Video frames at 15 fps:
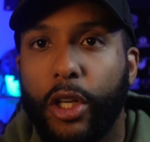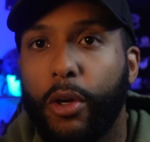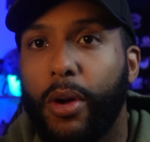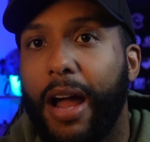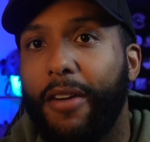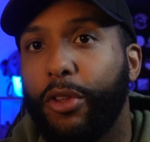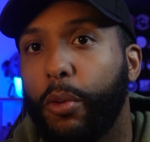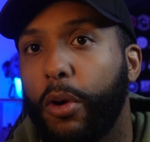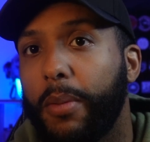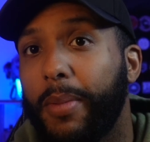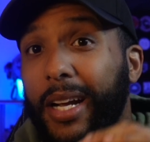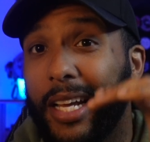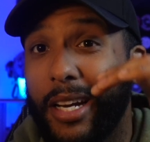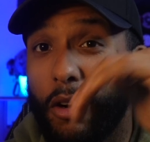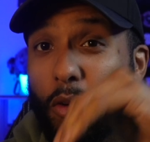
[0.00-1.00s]
you don't have to worry
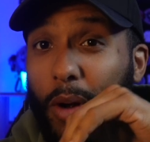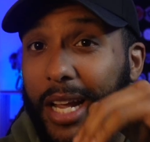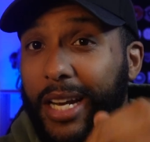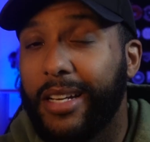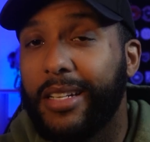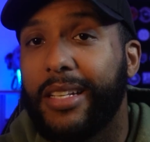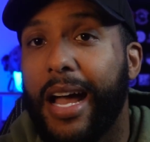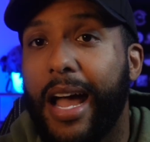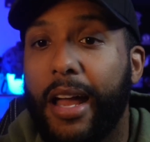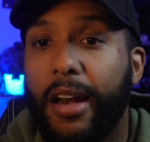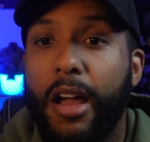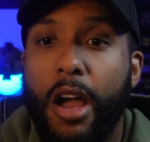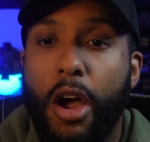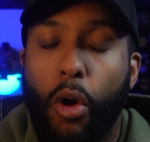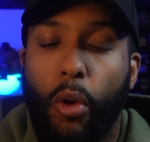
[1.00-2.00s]
about getting rain
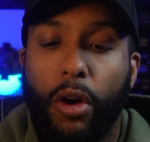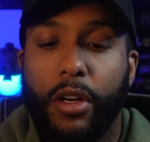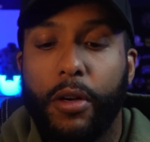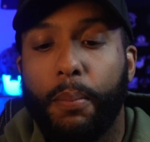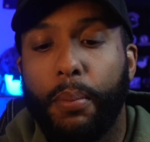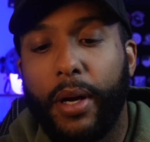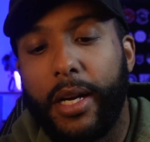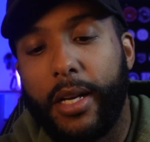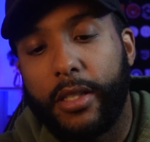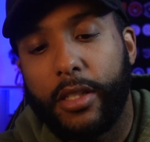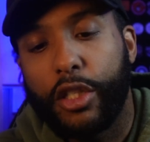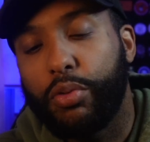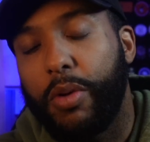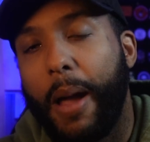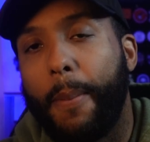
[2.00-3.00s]
inside or debris. Just
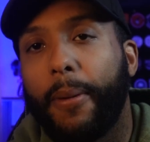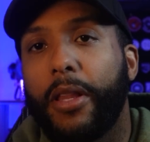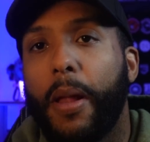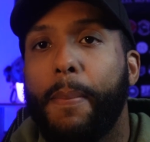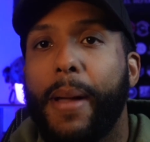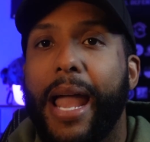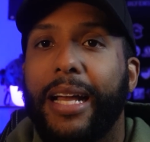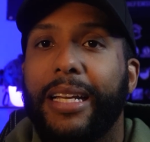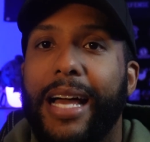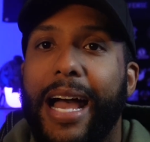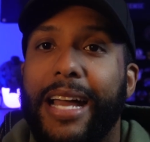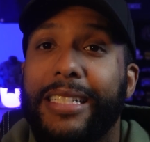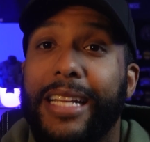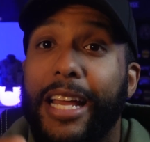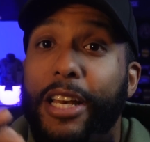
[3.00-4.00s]
a swipe on the back
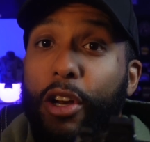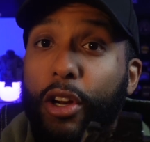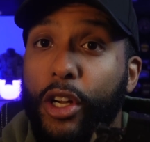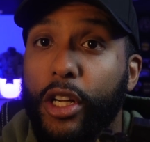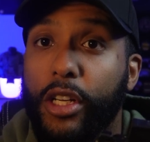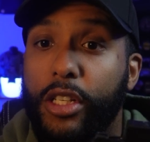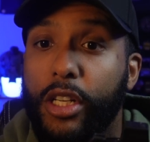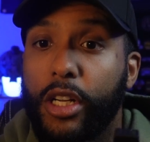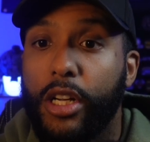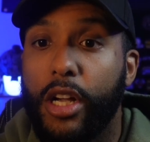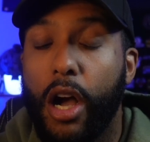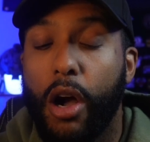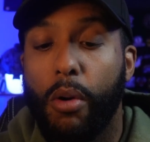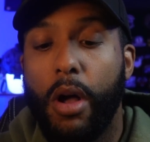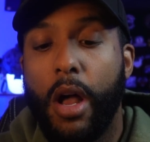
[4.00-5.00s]
glass and you're good to
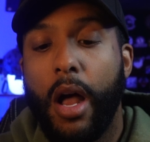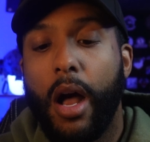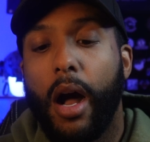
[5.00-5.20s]
go.